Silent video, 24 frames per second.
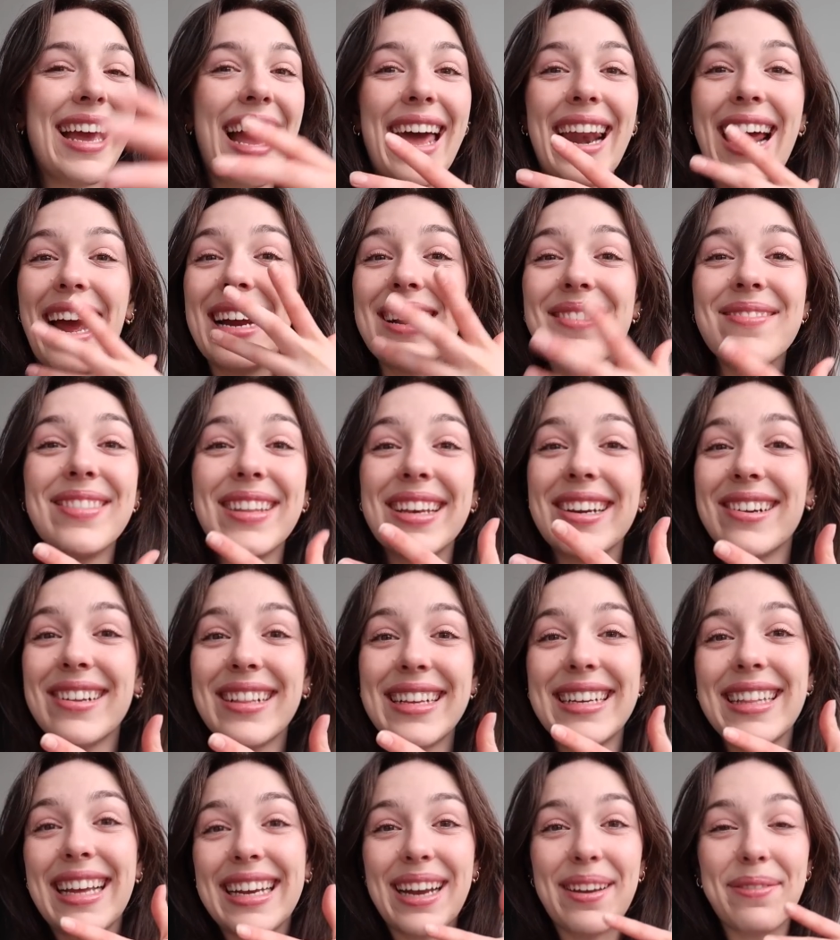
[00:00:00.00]
And I am
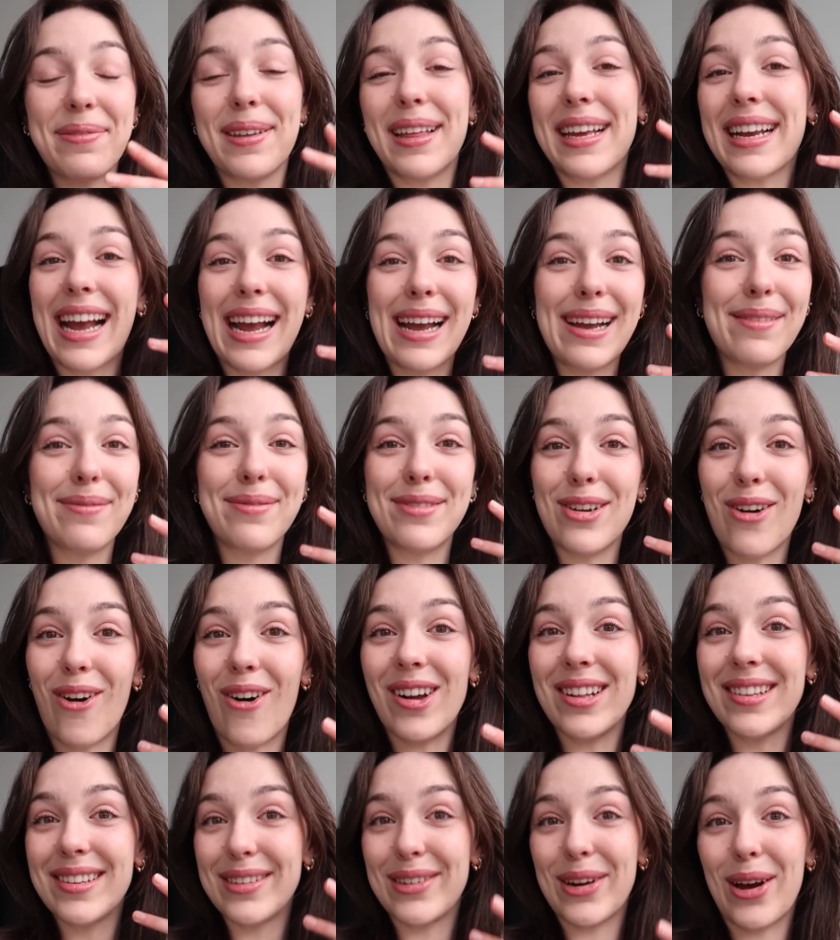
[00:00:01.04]
literally like, I feel like I have
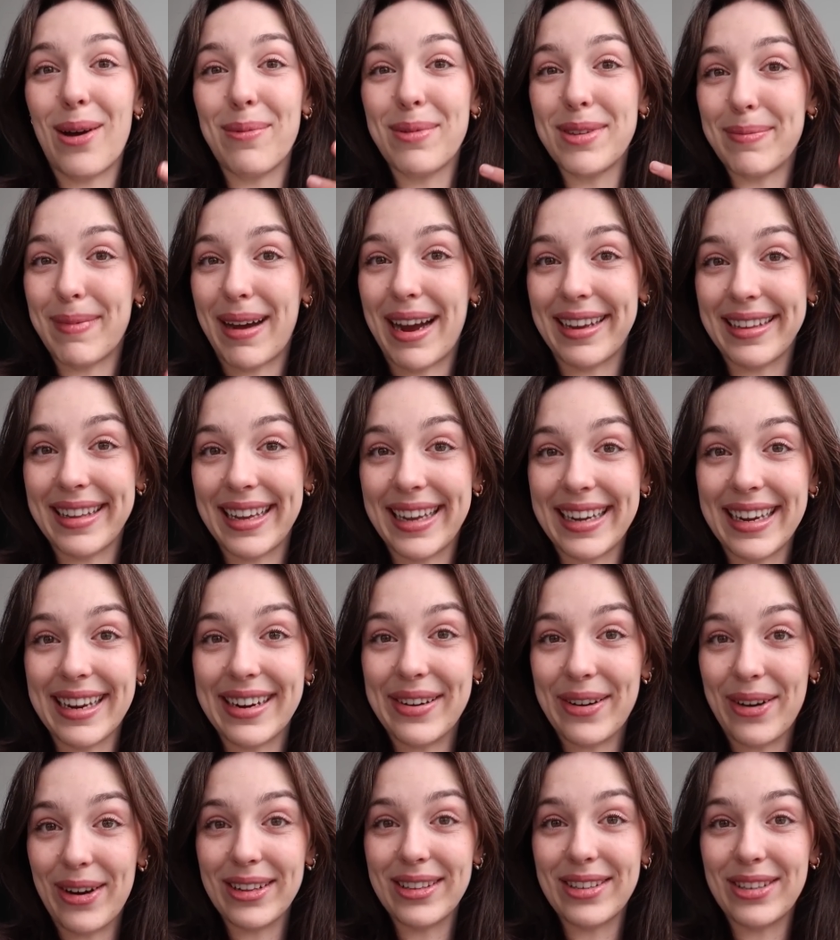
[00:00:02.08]
not stopped smiling and
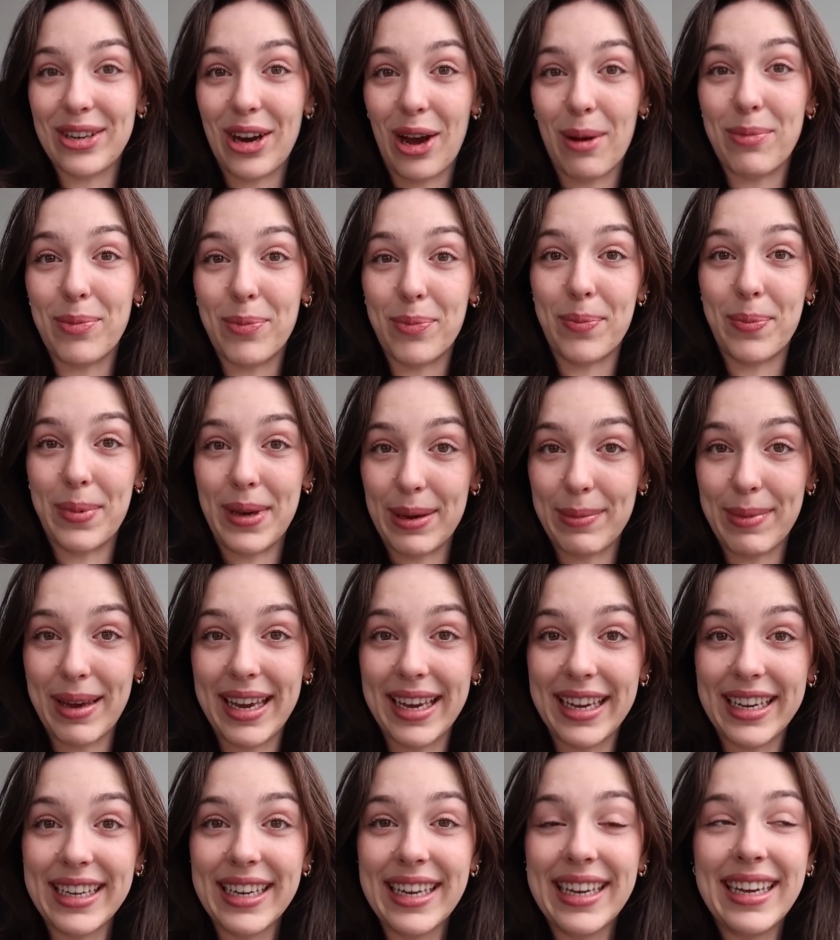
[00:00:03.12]
not stopped
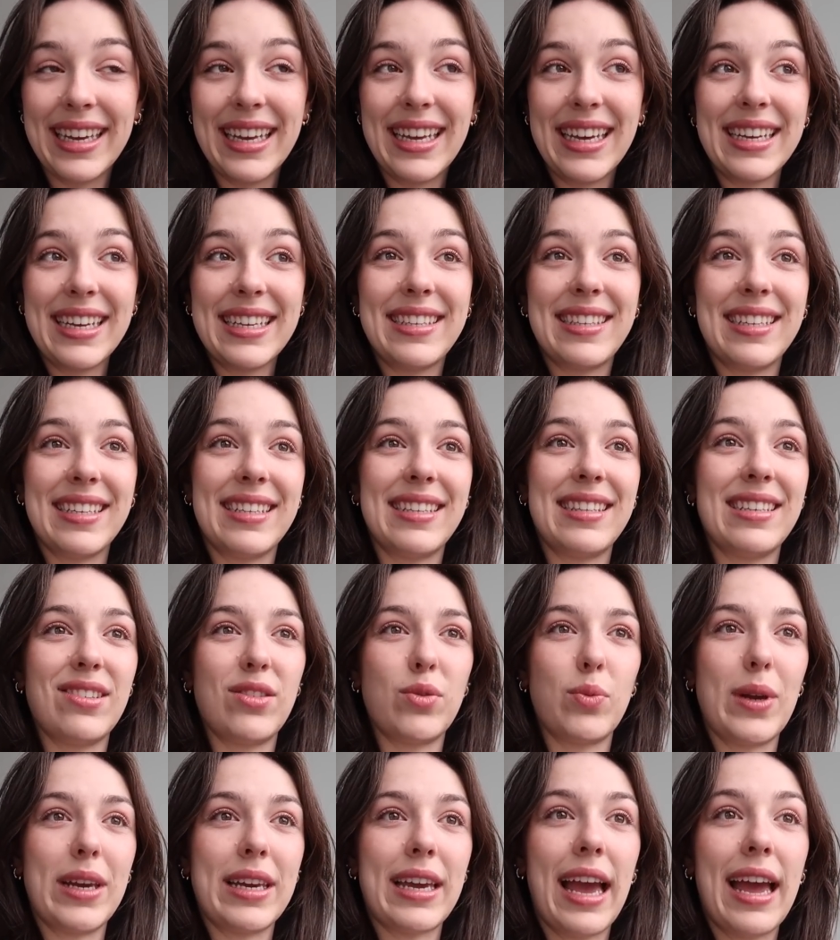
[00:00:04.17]
beaming since
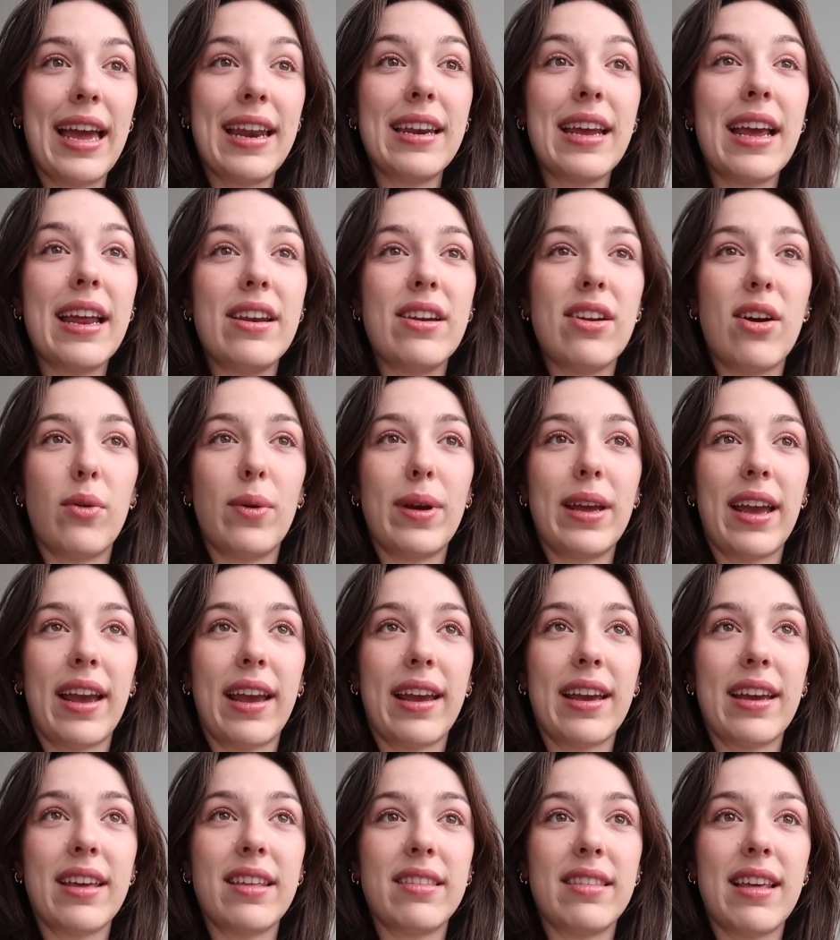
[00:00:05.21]
this weekend and
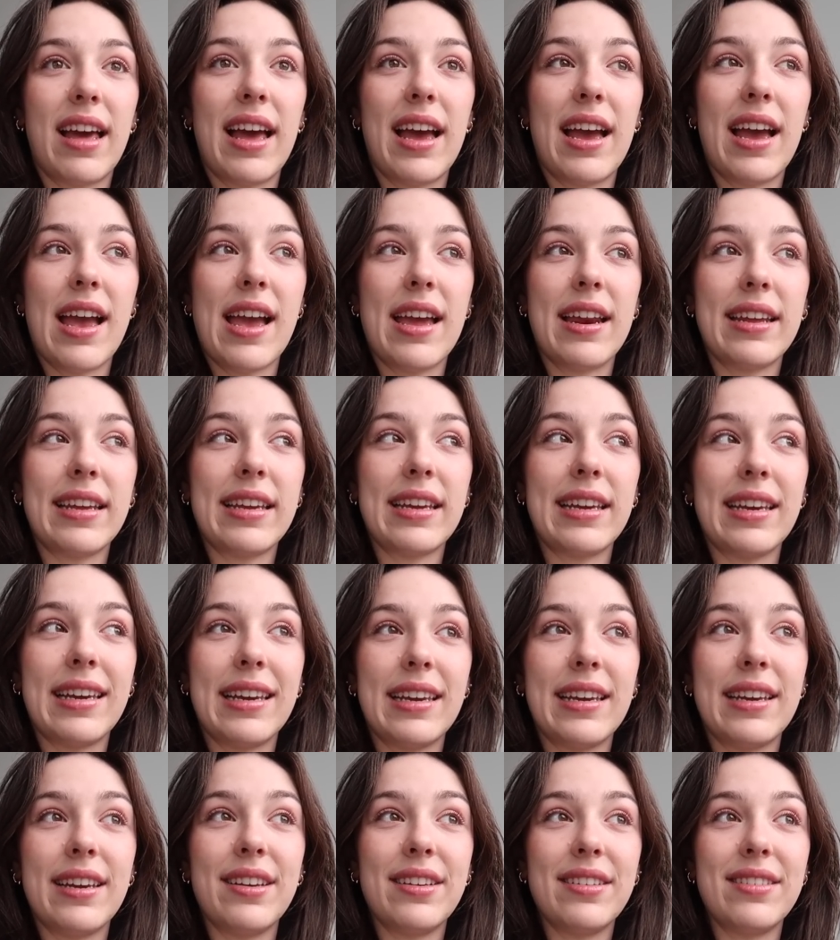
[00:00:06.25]
knowing that
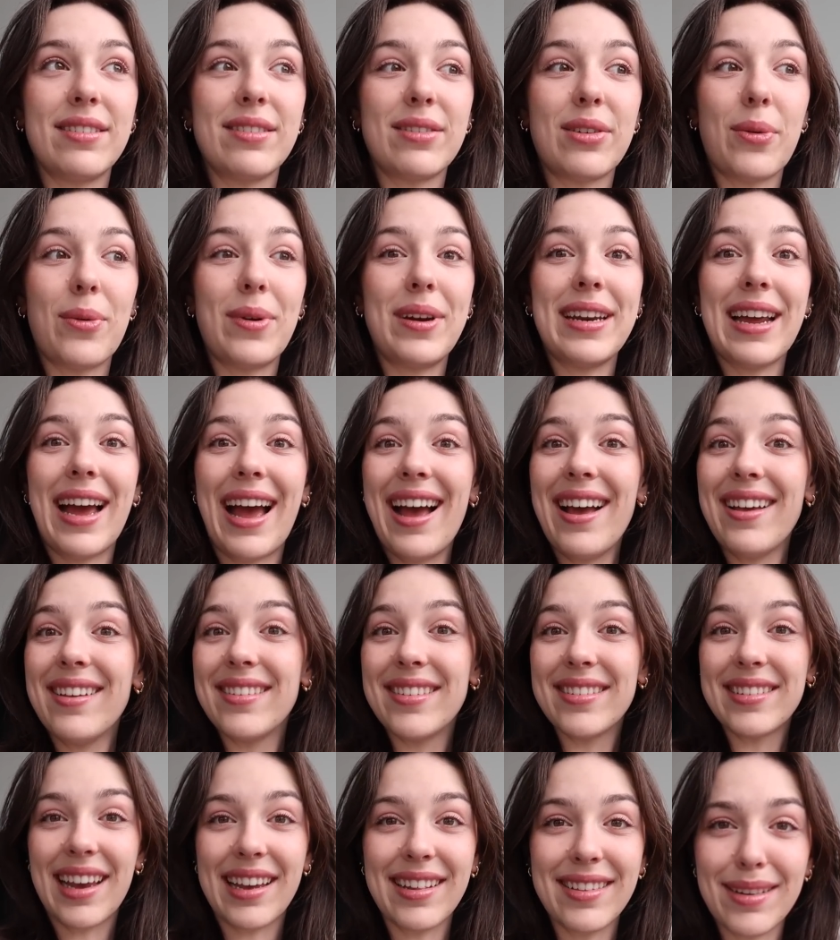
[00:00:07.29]
he is going to
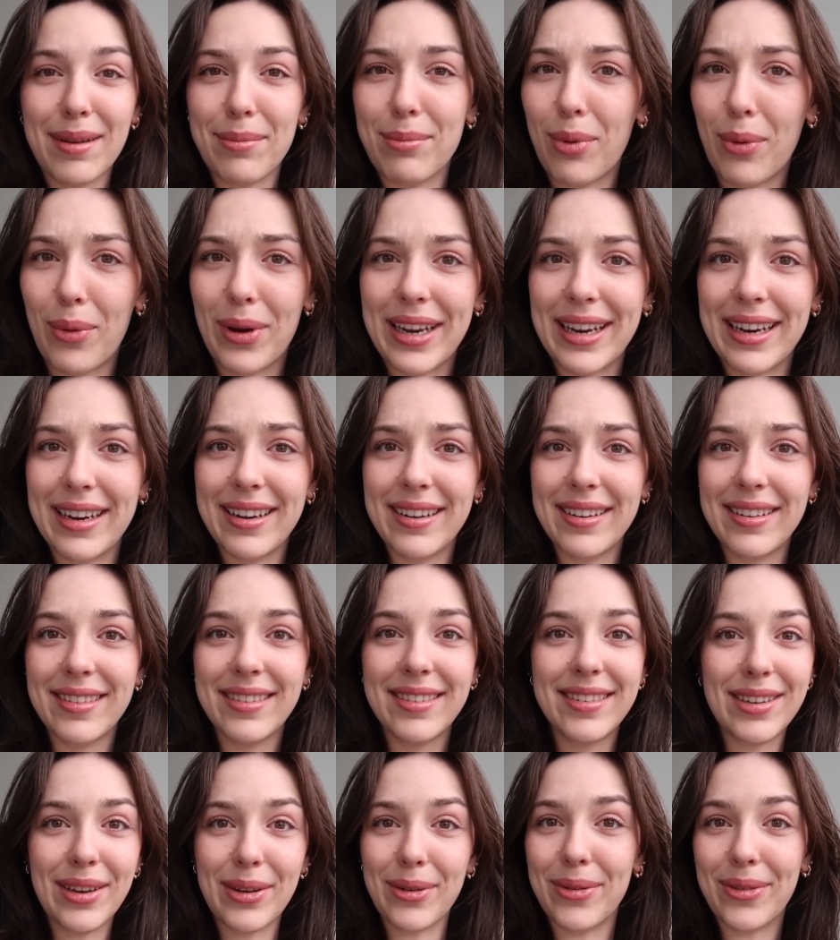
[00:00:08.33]
ask at some point
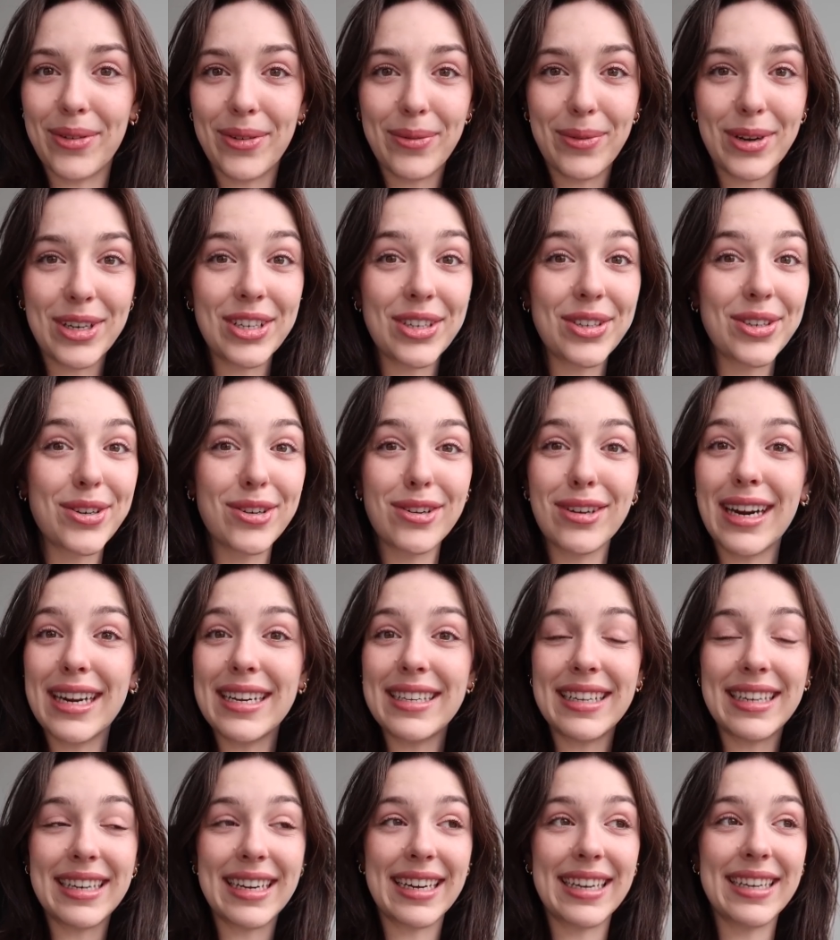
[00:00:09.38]
soon, which is
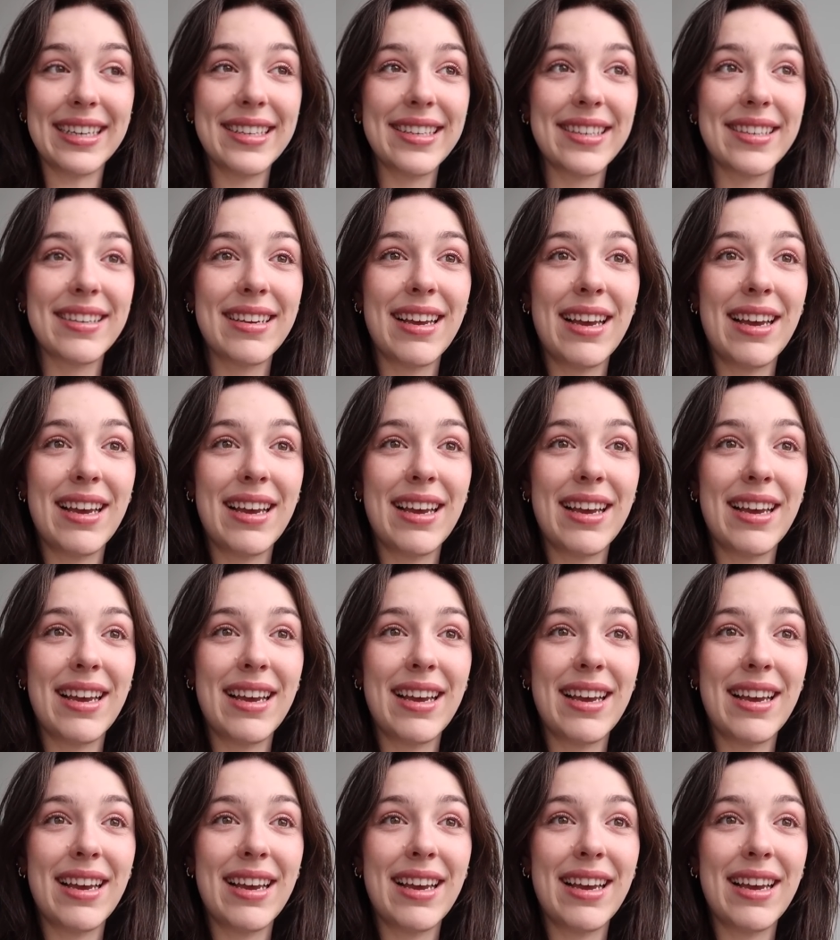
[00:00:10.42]
craziness.